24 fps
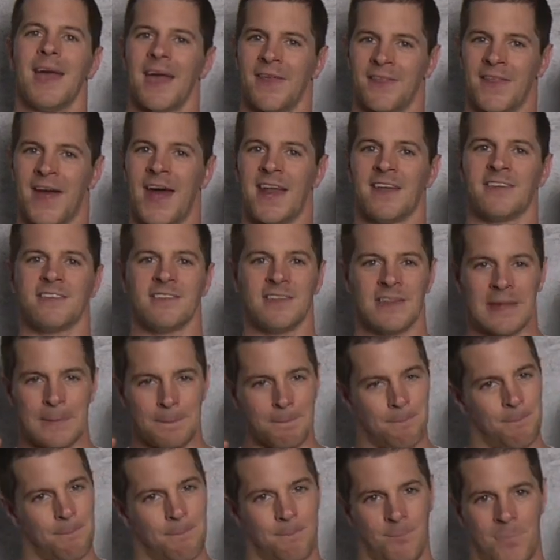And that is the
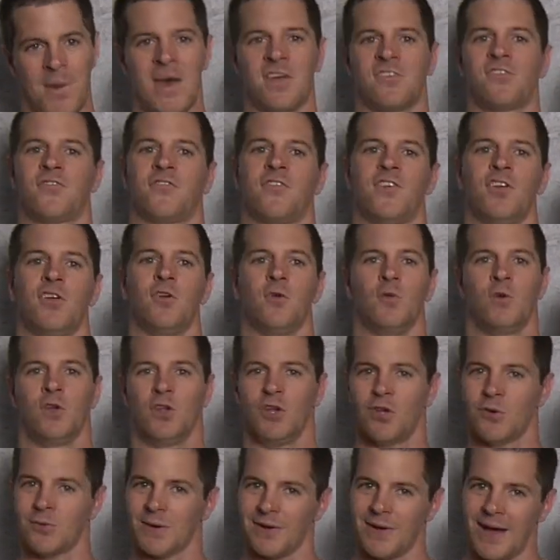best view
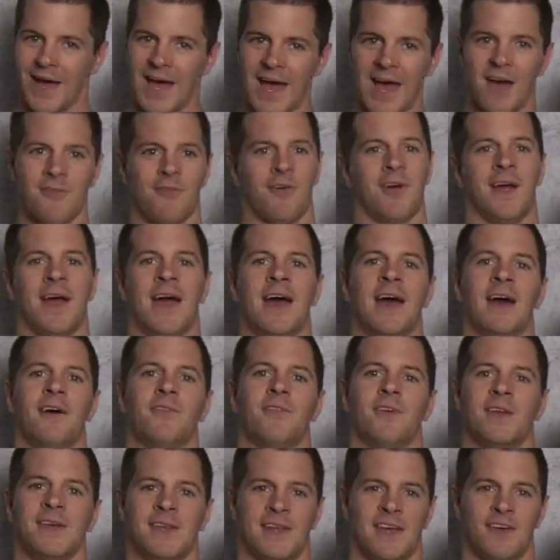you will ever
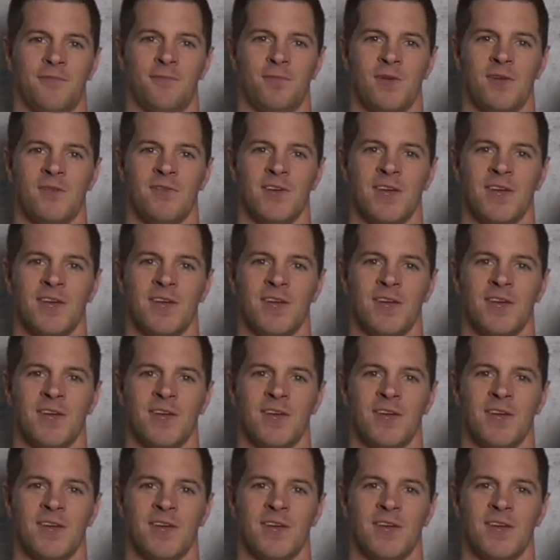have in F P